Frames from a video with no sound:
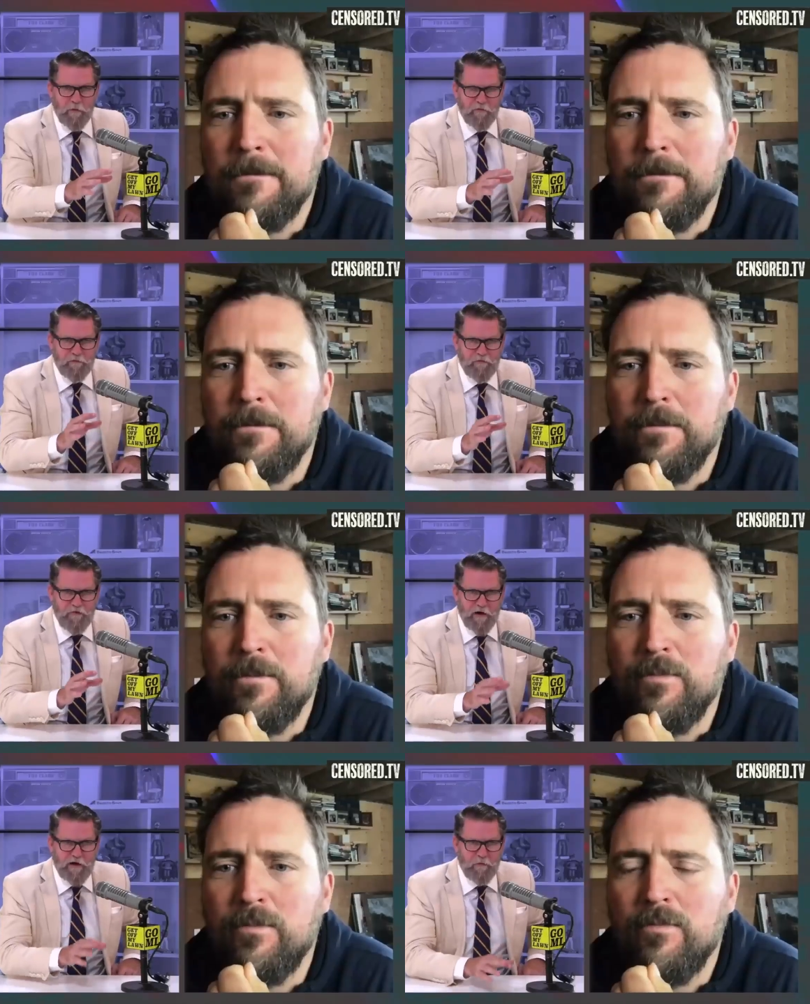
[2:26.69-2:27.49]
Speaker 1: were
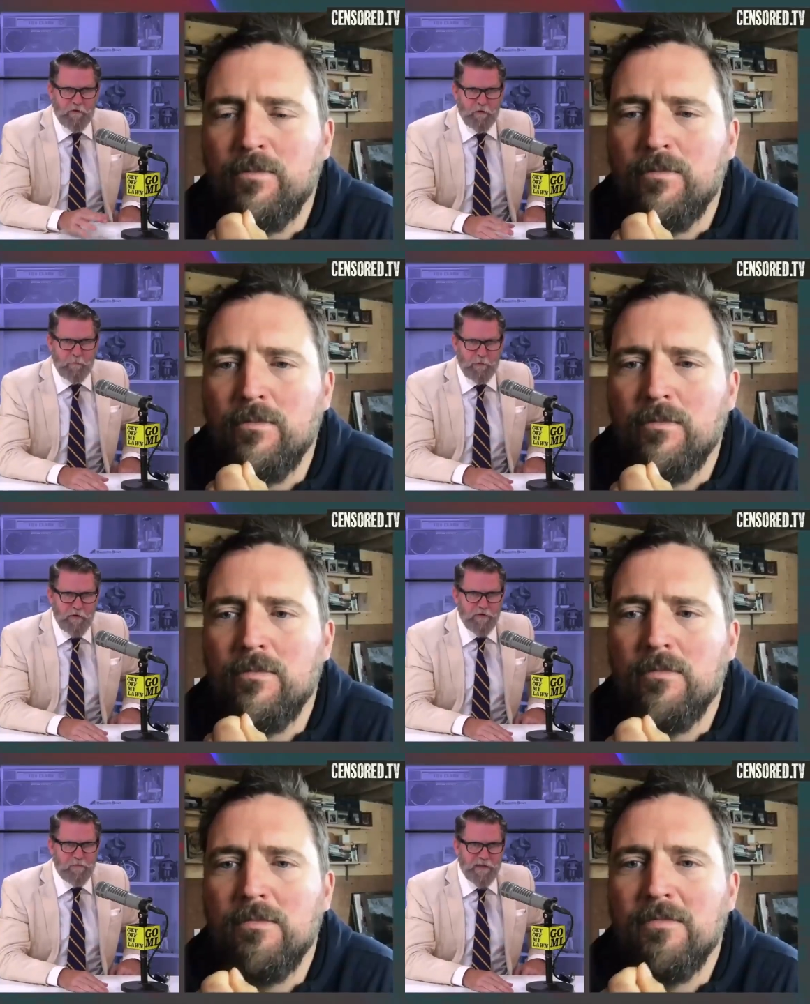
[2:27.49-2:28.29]
with your
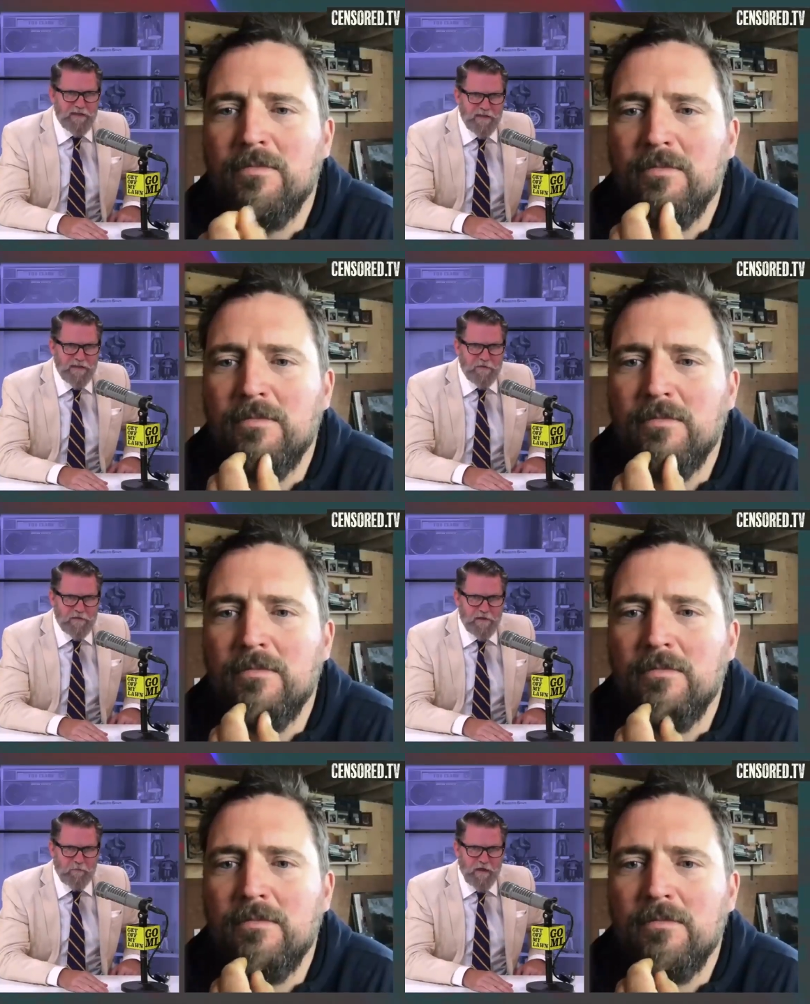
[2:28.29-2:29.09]
brother's business or
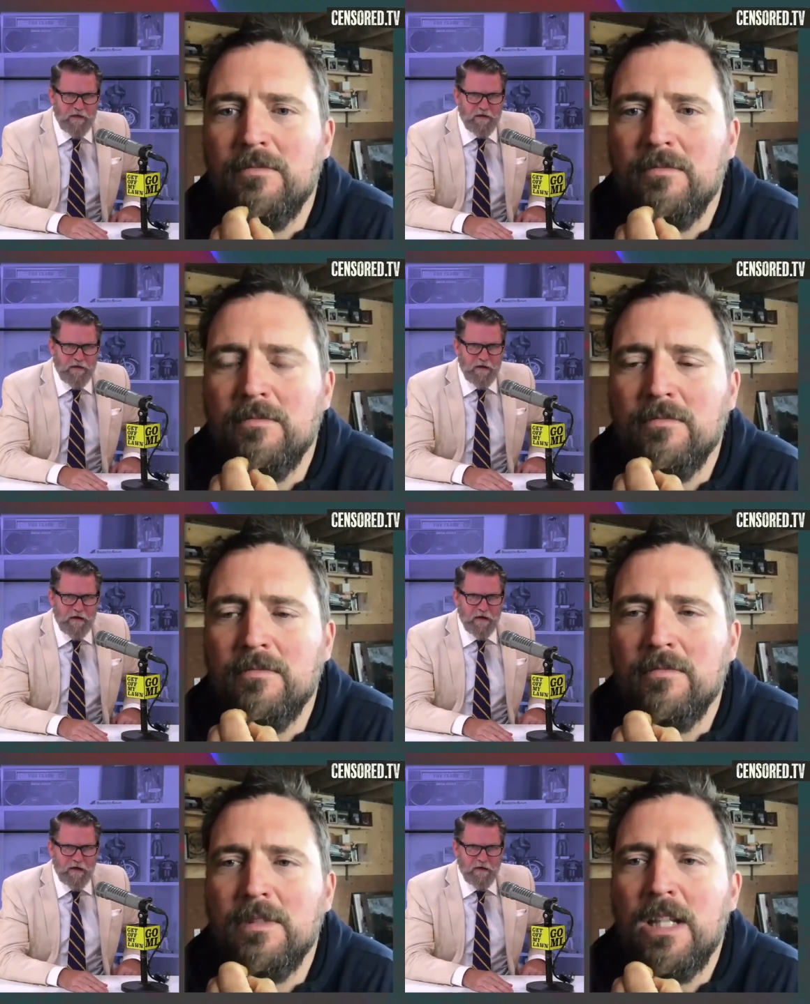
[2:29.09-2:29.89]
something.
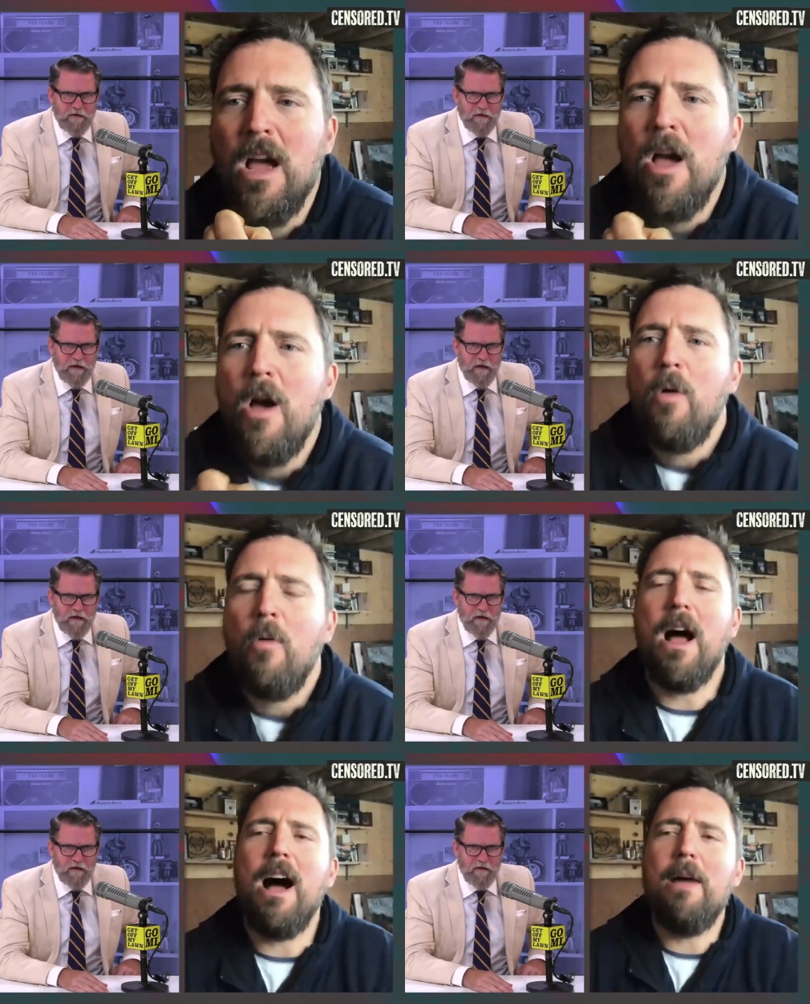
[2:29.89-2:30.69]
Uh,
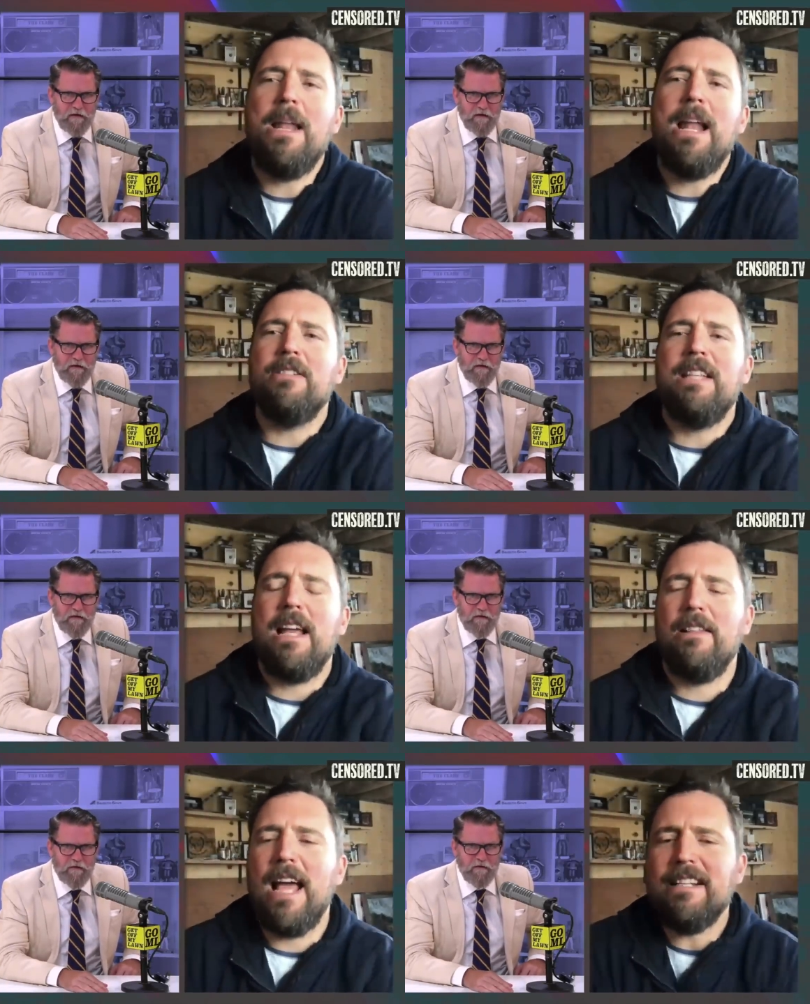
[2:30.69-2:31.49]
Speaker 2: well, I was
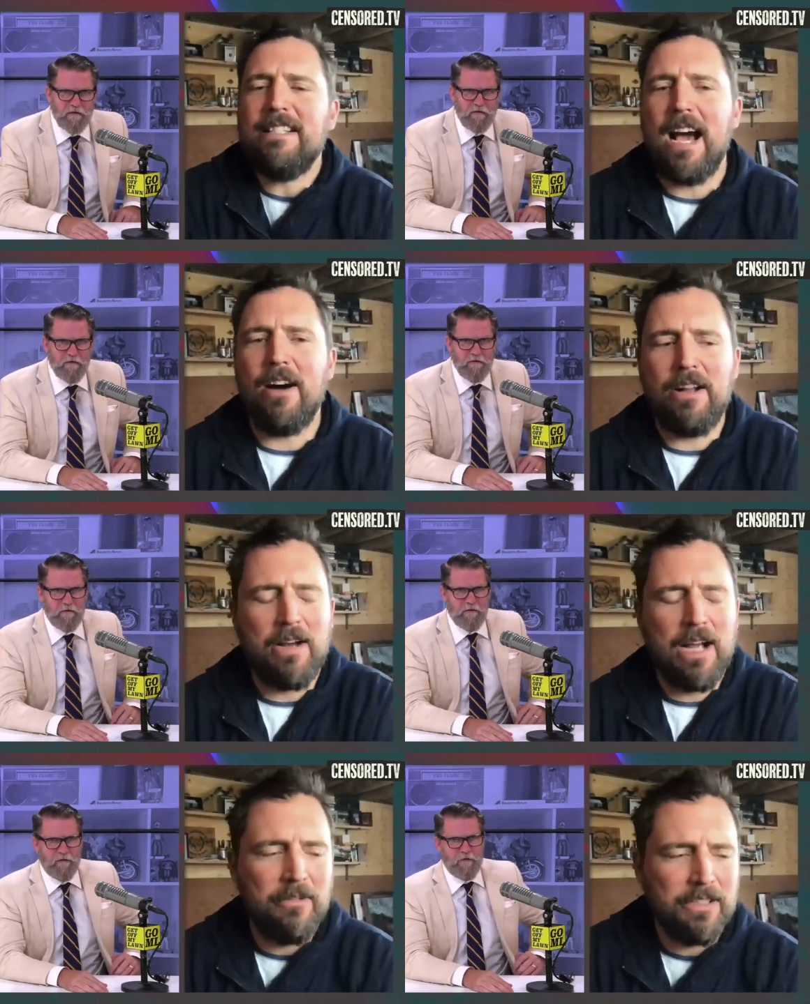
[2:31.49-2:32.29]
it that town. It,
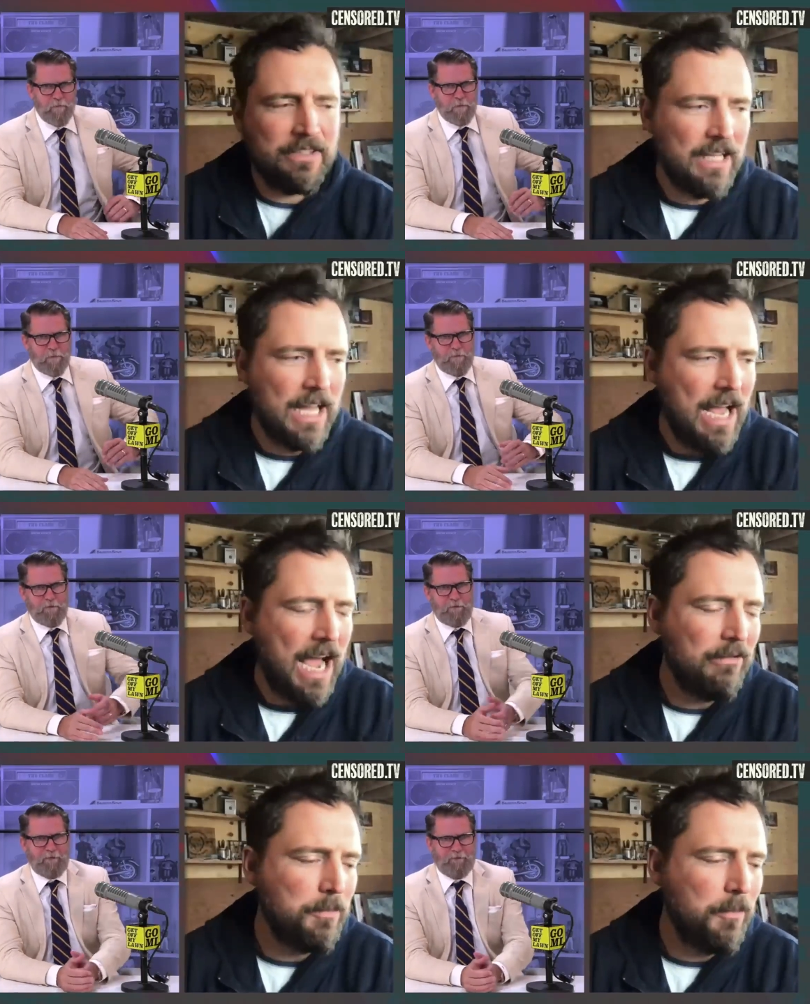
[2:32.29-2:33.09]
it was I, I,
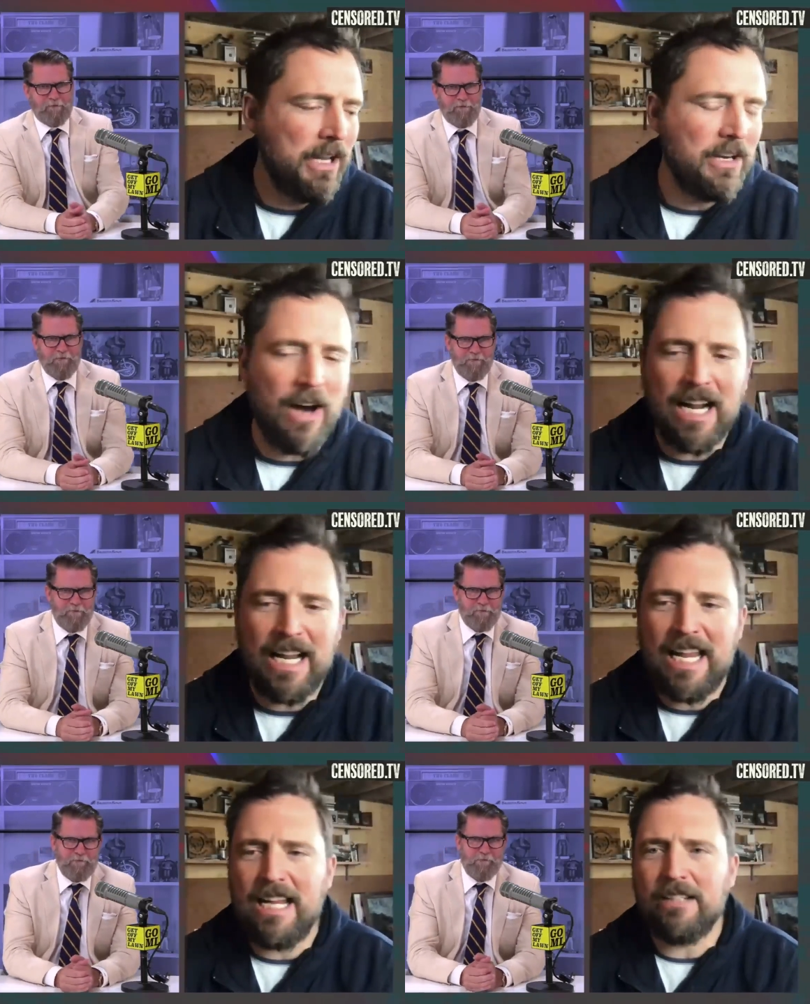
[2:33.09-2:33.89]
was bringing a lot of
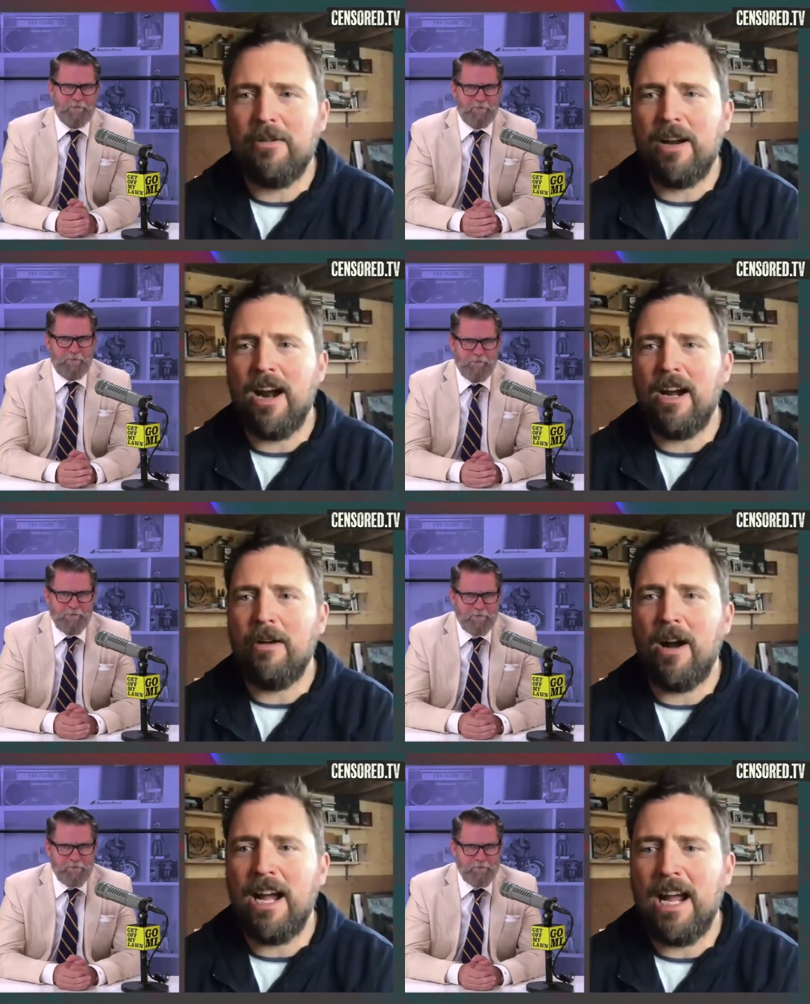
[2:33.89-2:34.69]
heat to an area where I